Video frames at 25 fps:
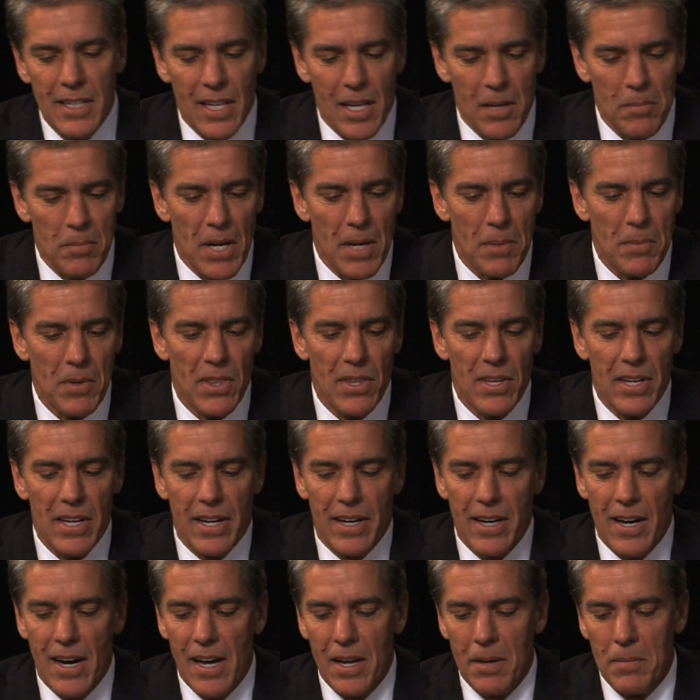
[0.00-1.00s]
and maybe the
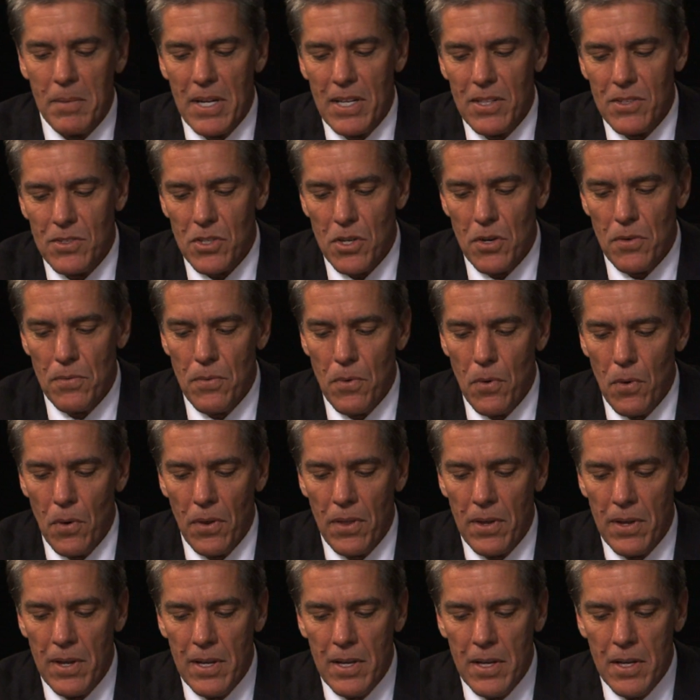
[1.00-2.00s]
economy and so
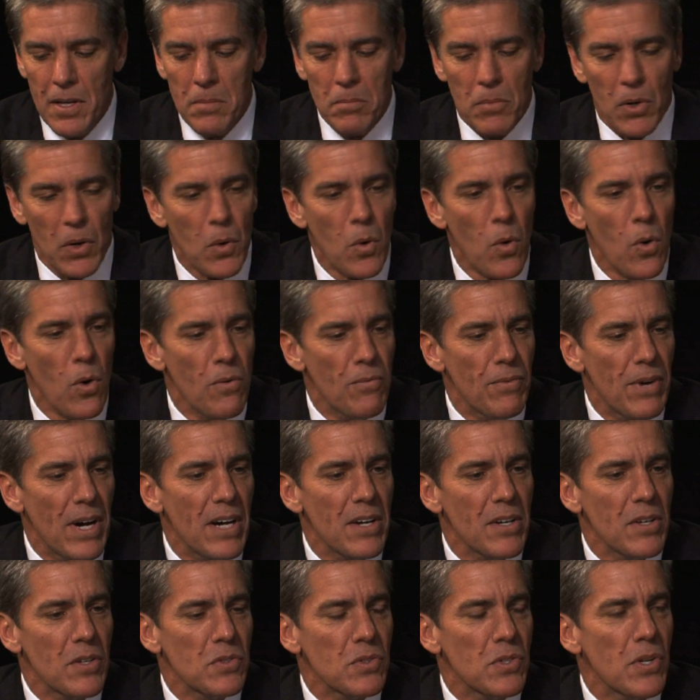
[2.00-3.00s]
forth, but core
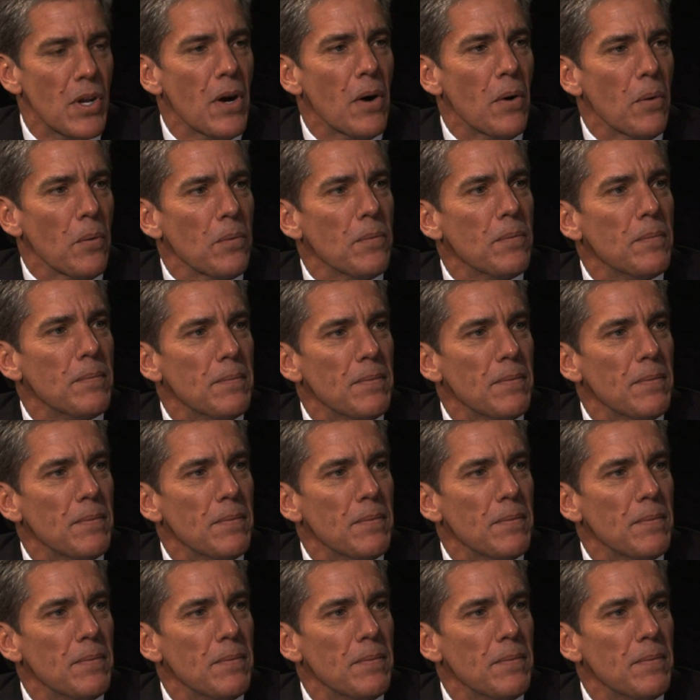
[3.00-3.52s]
values don't.